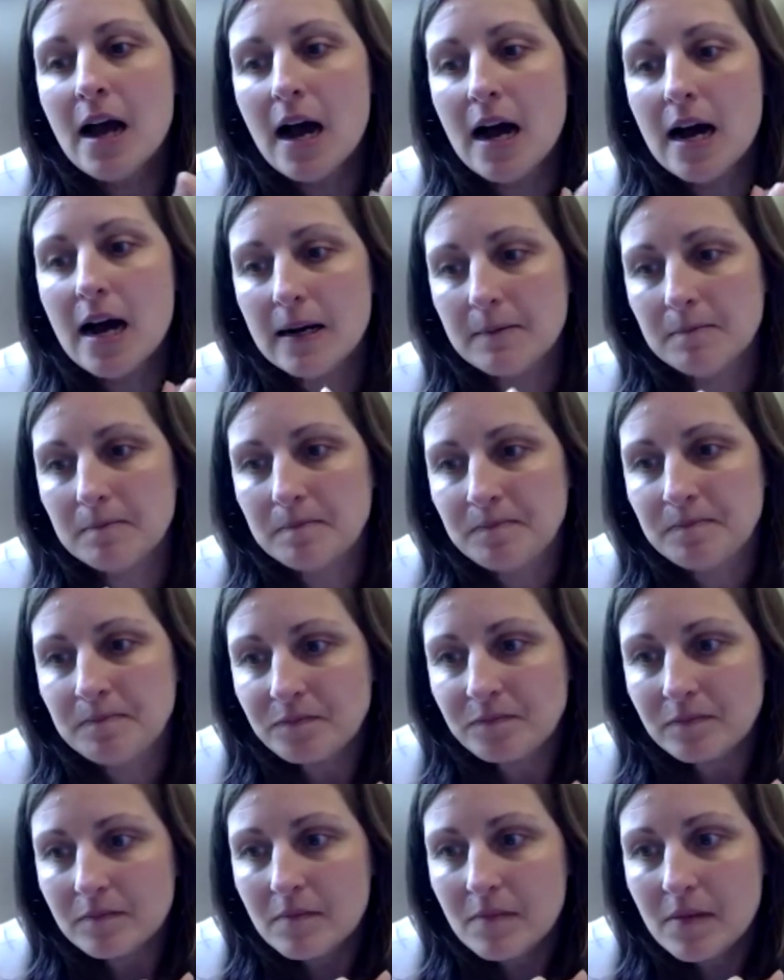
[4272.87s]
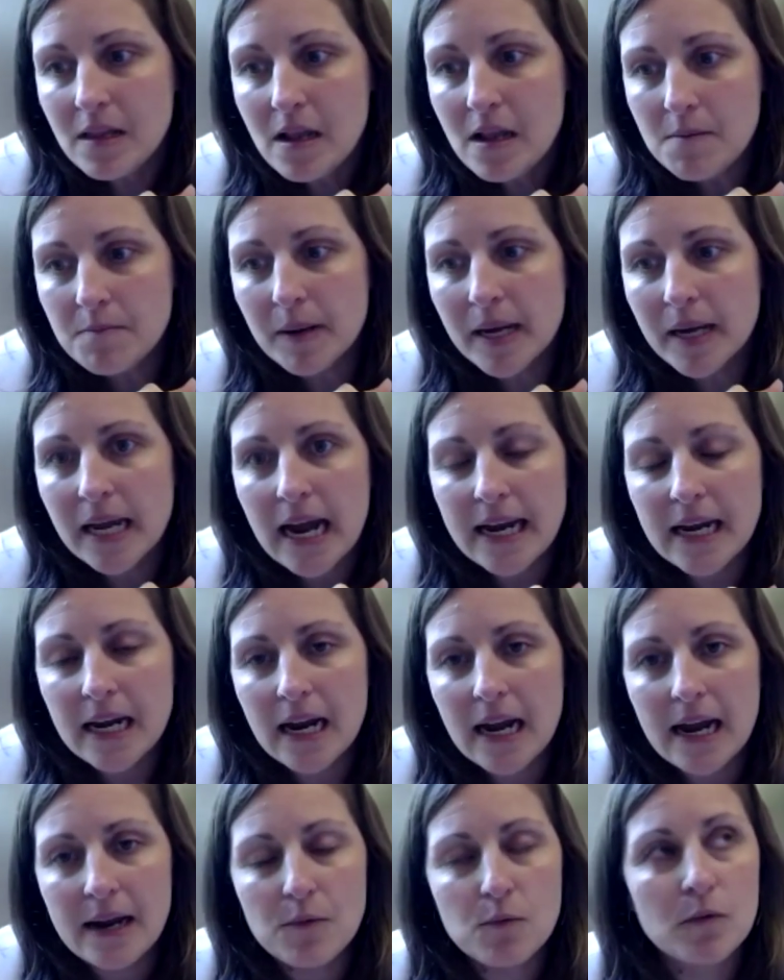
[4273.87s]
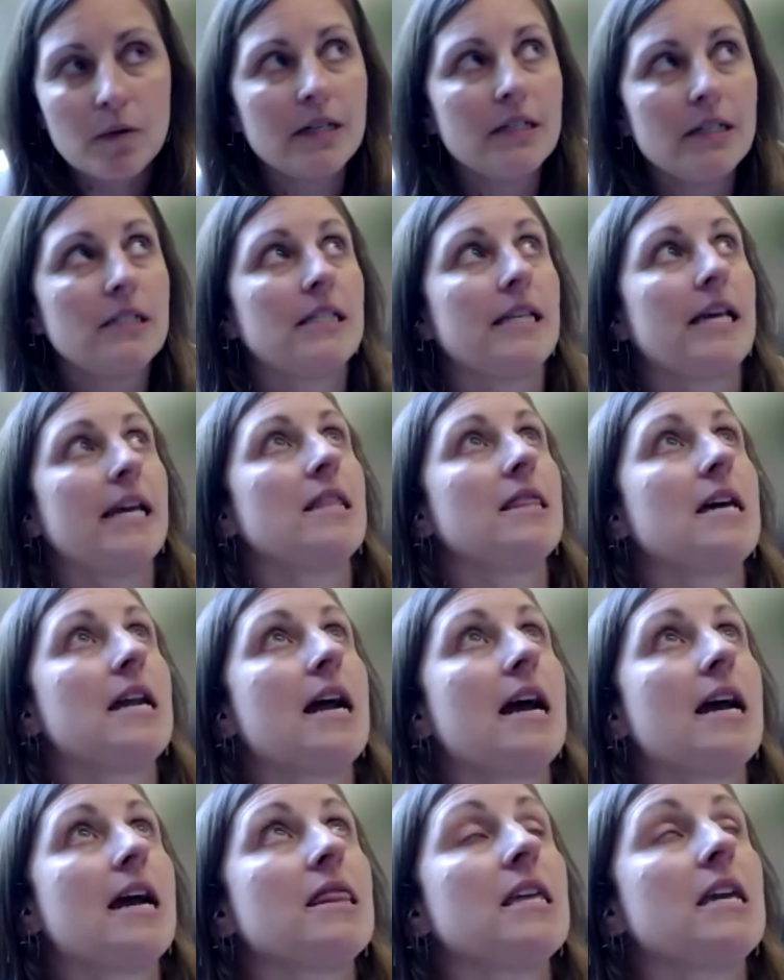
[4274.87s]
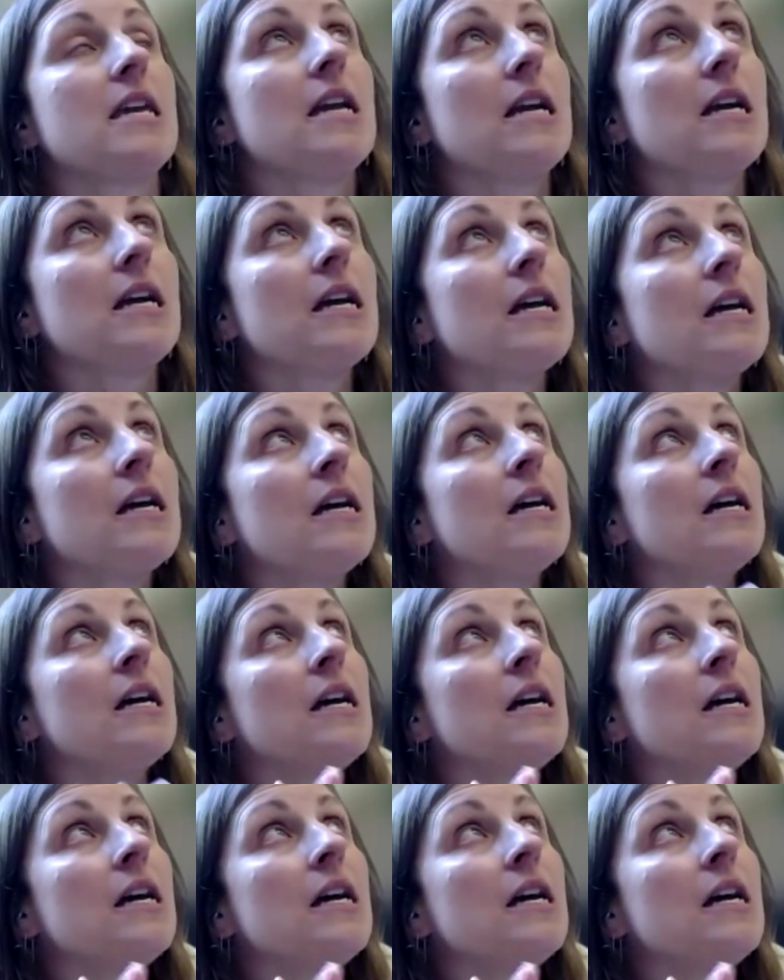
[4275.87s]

But I would say that I think